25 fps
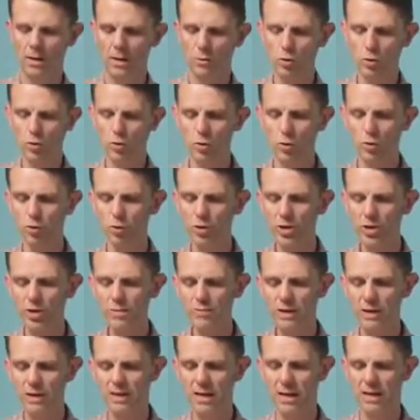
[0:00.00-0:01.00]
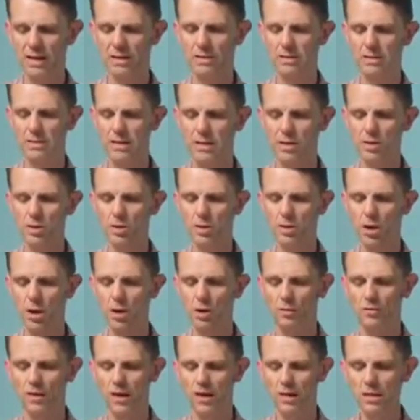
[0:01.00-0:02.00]
The Council's remit
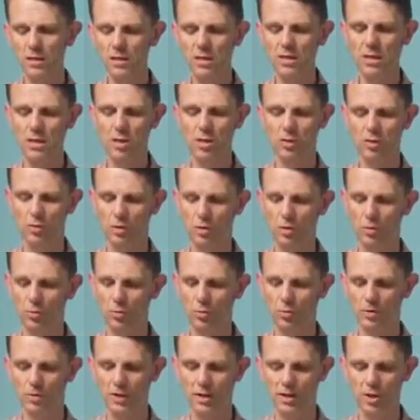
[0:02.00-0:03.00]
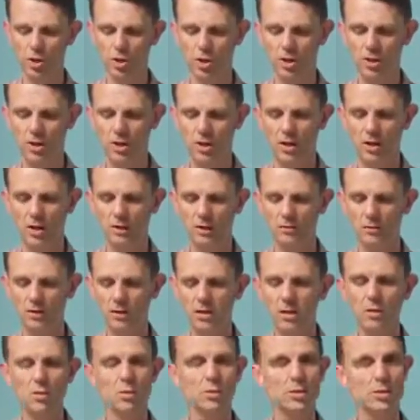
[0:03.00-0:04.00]
extends over international coordination
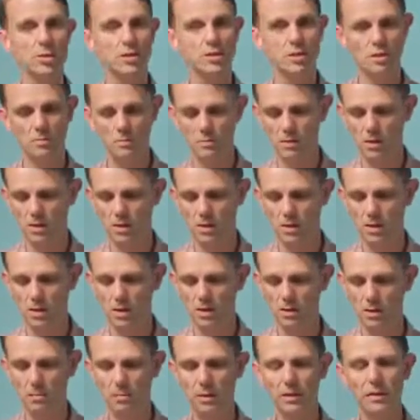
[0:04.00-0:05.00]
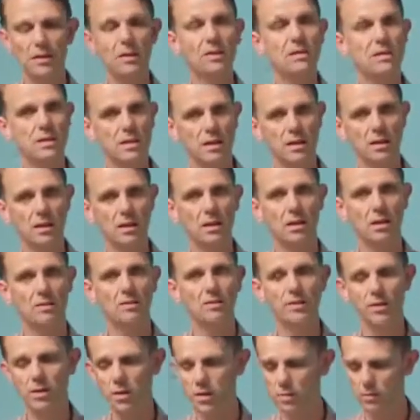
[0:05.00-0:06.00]
of legal systems and the policing
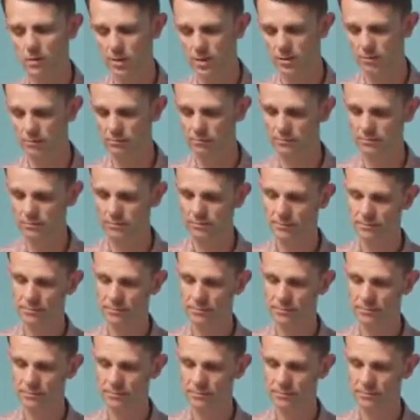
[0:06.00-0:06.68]
of the Union.